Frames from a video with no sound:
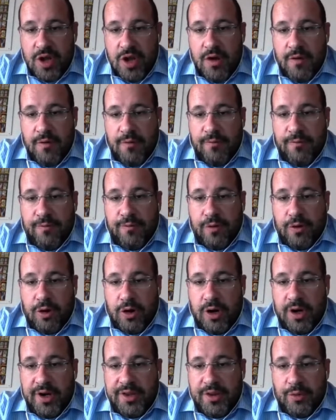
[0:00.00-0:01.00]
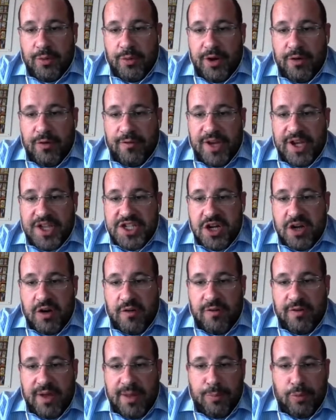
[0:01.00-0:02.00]
for the renovation
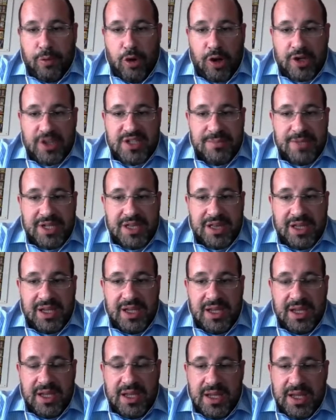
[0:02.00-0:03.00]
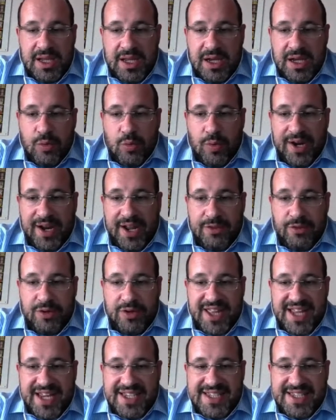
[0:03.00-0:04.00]
of approximately
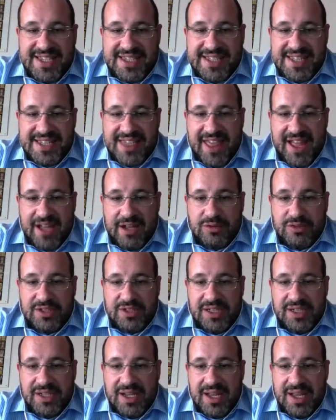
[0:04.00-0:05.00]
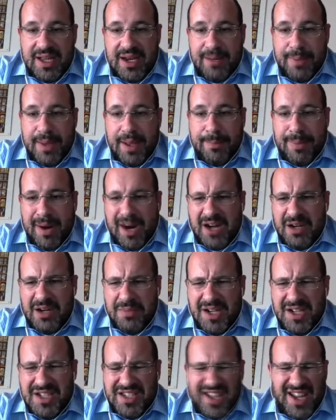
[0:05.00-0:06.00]
160,000
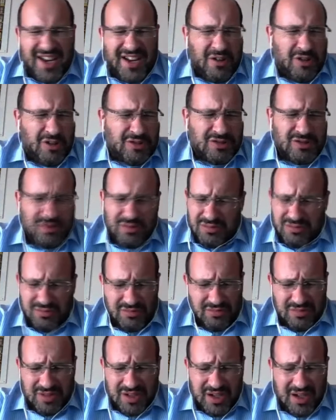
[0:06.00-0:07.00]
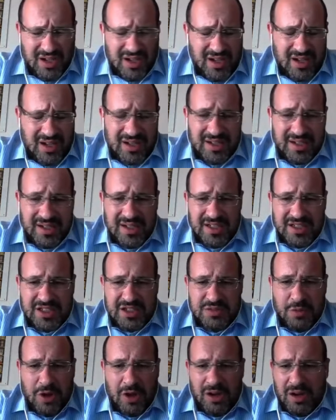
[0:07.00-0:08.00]
apartments, and also a
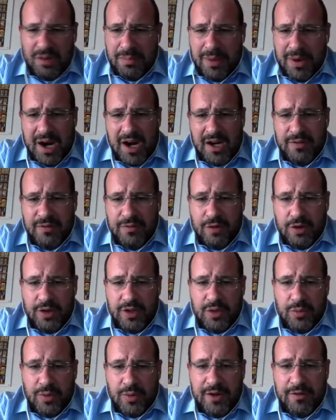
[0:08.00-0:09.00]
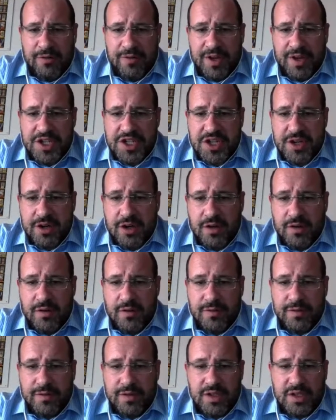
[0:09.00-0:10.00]
smaller part for the renovation
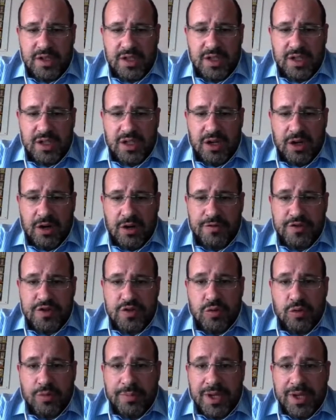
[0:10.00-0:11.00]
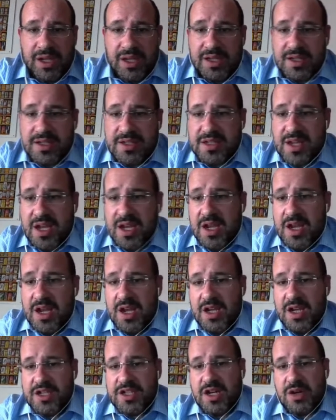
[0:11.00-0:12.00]
of school buildings.
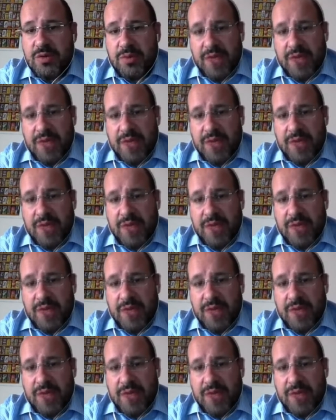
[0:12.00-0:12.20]
So we